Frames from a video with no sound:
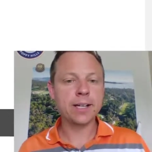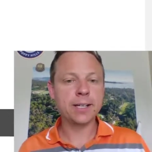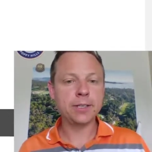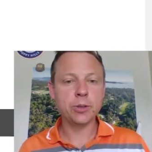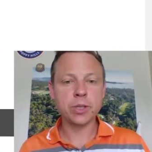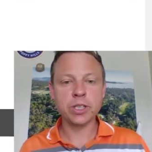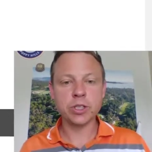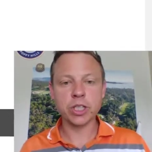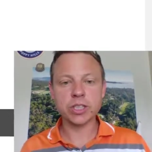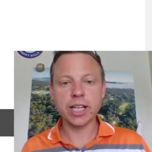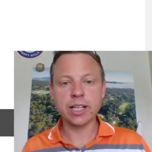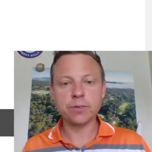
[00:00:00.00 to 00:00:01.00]
You can
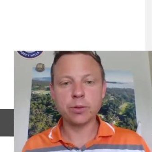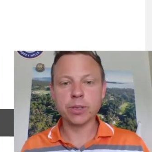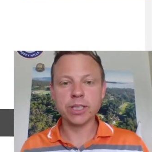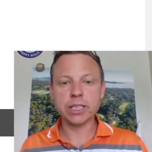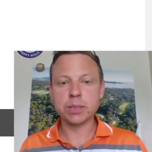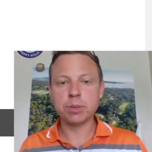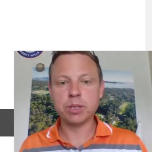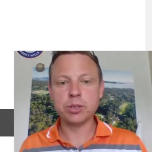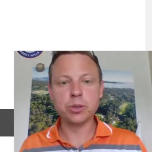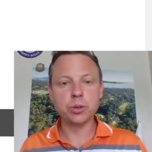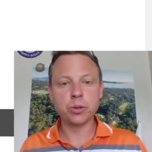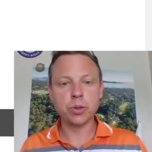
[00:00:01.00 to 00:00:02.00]
adjust that. If you want that to be
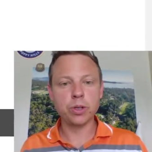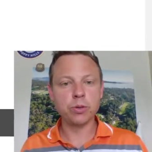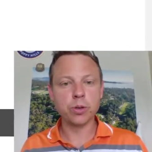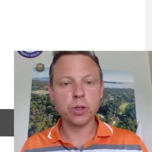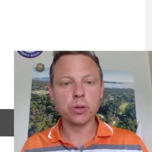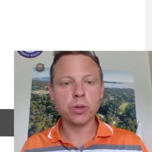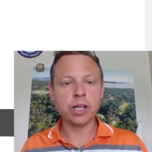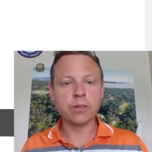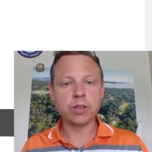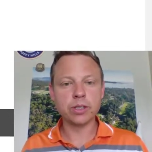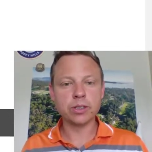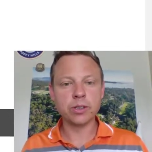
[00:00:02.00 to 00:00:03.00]
2, 3, 4,
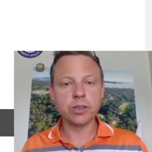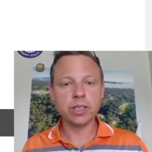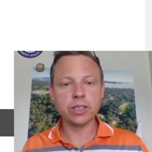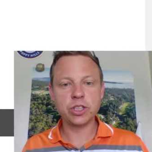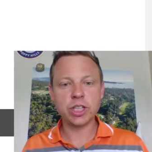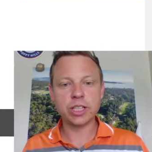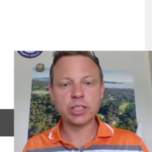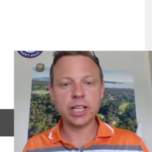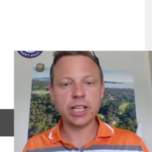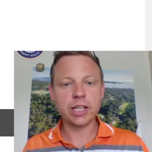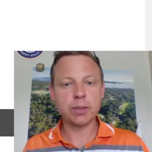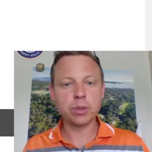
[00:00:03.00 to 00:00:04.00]
whatever, go ahead and change
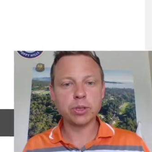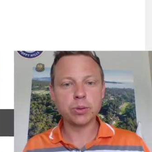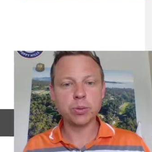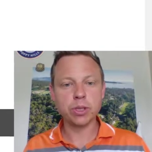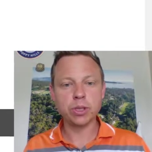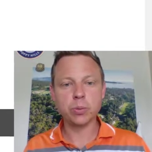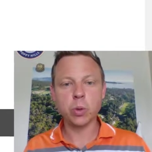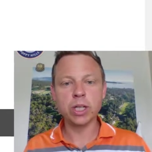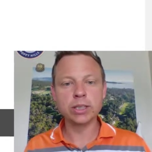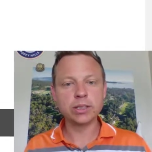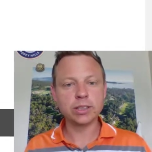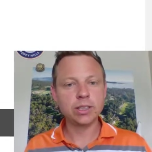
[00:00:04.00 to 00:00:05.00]
that number to what you
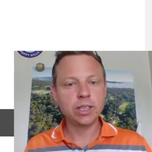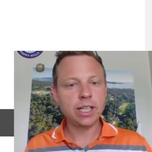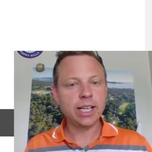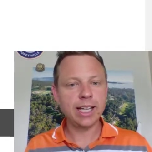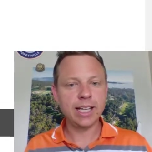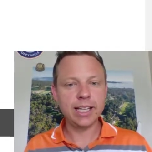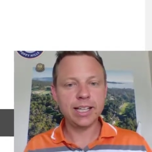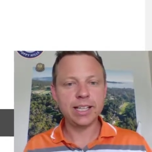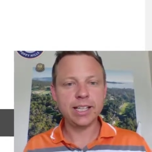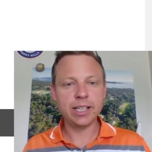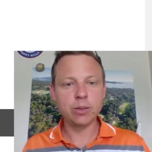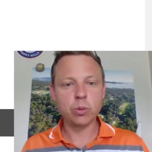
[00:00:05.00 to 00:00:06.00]
want,
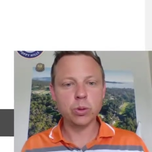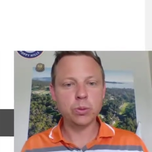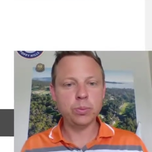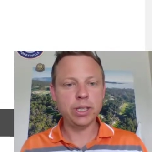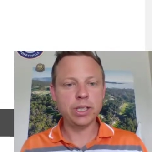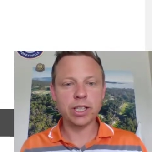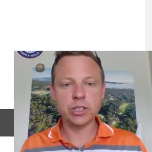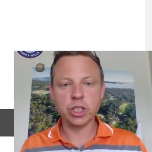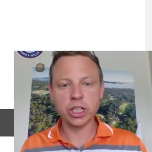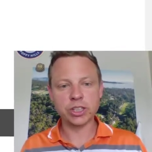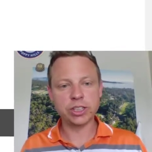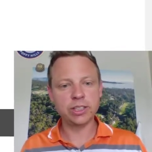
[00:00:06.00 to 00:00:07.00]
and it will be
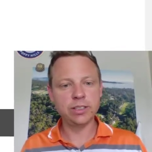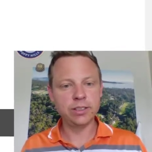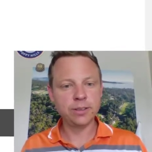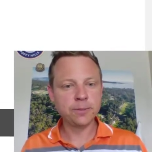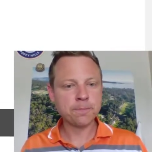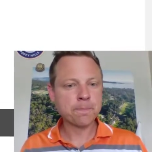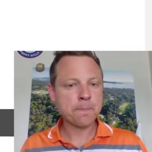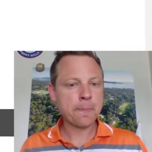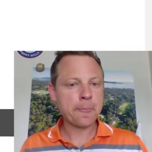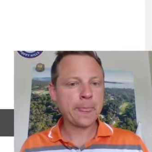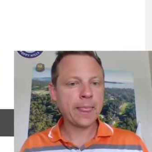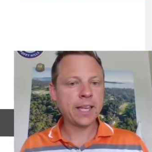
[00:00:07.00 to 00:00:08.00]
adjusted.
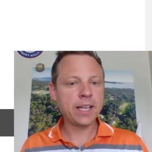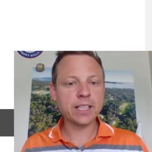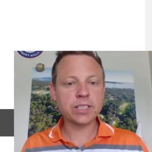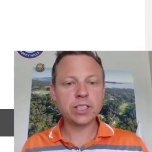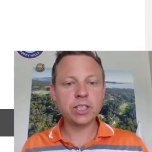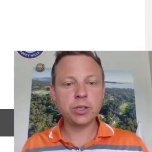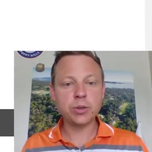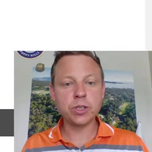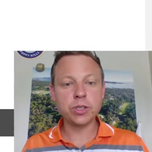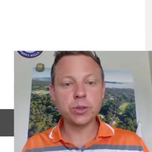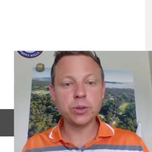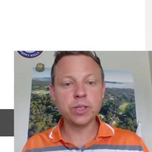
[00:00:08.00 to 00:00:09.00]
Next thing you
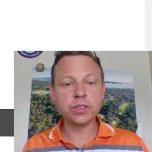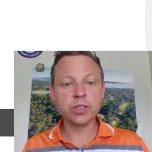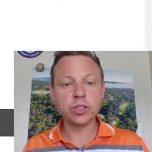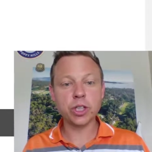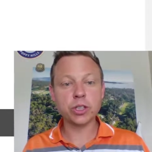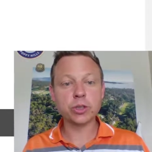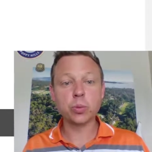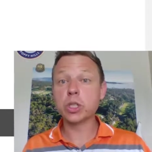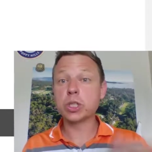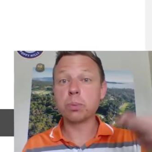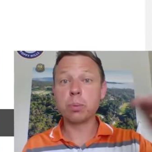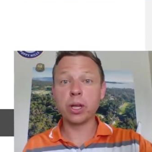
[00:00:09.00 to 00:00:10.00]
can do is adjust
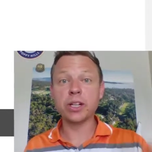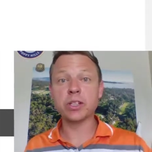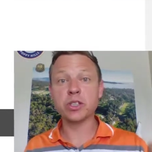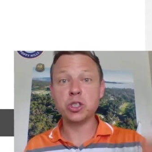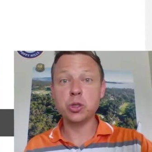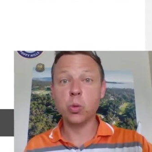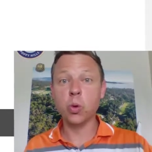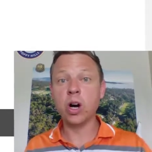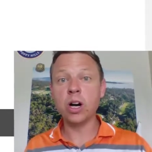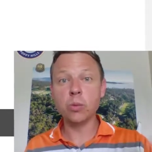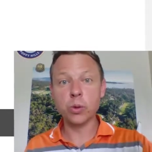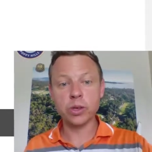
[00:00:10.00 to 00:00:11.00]
which players you
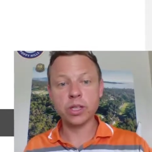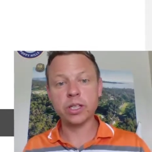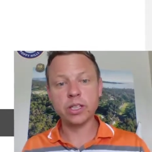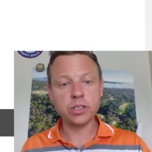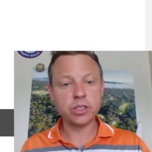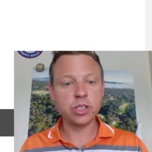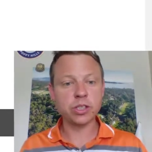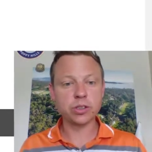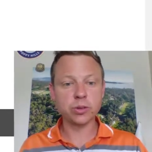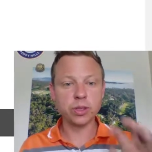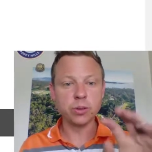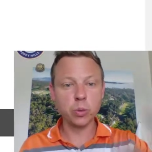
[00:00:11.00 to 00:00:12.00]
want within each tier.
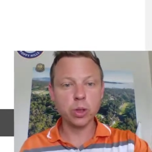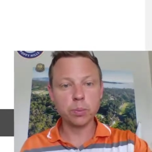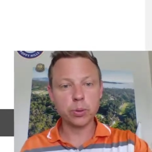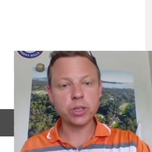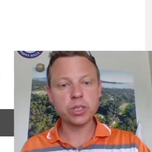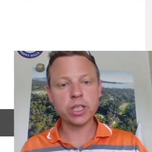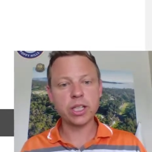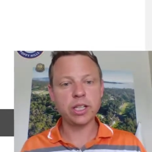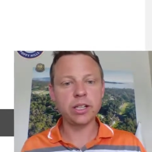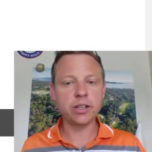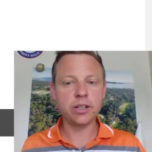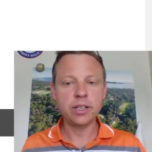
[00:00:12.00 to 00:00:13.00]
So it will preset
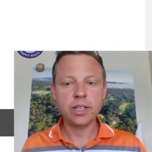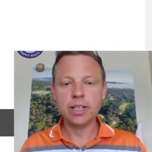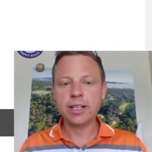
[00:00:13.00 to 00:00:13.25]
here.